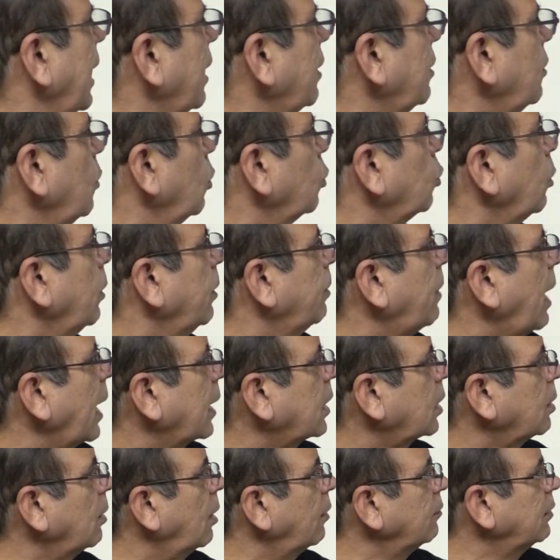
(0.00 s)
X0 to be
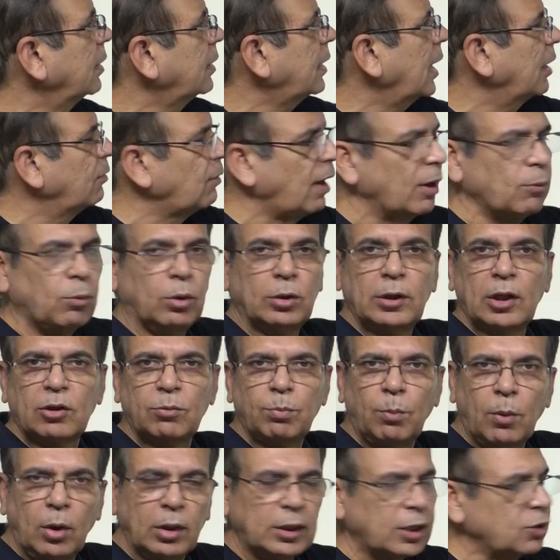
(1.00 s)
maximum of this and I want the
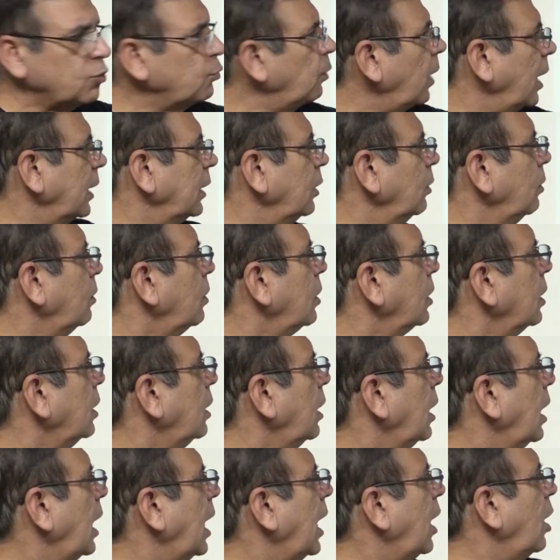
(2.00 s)
smallest value,
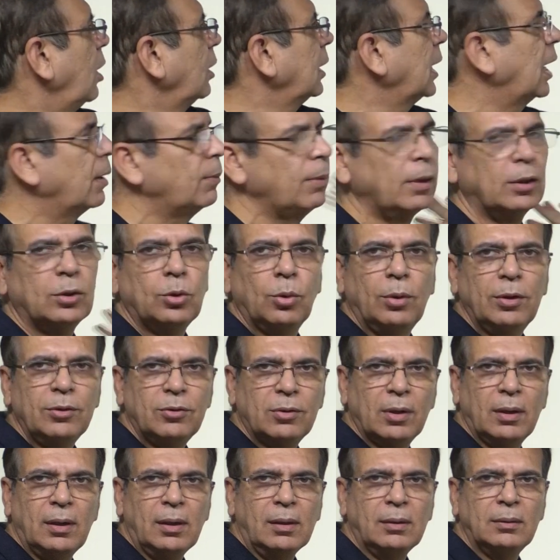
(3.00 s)
all I will do
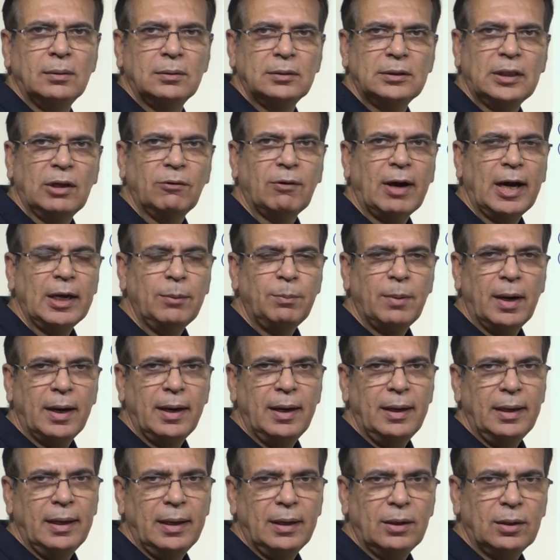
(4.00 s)
is divide
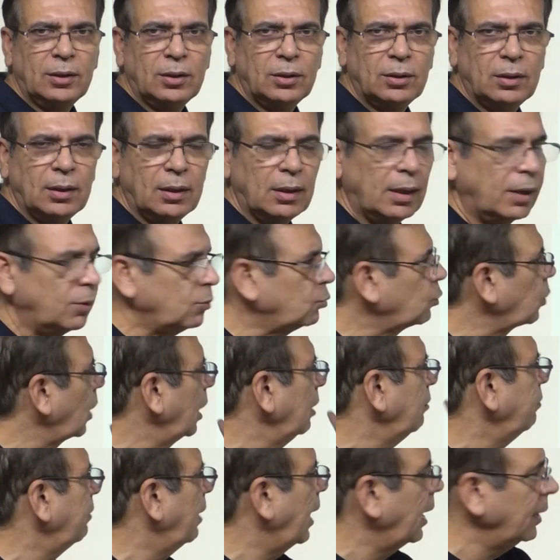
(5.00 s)
by
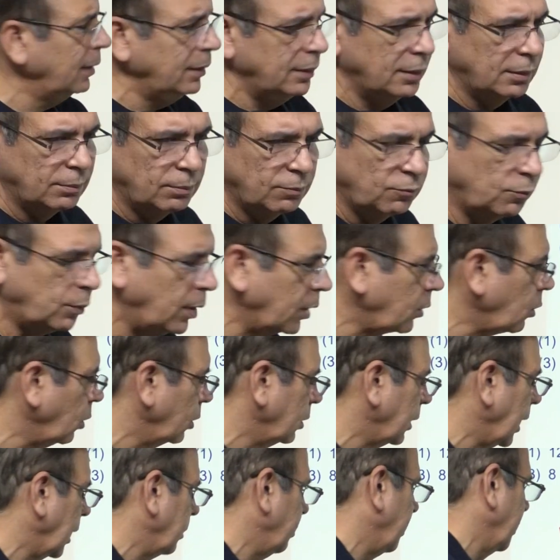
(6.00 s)
12 and work
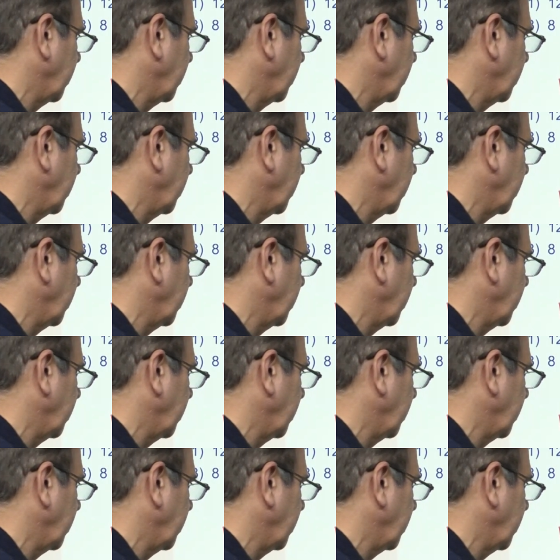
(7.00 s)
on that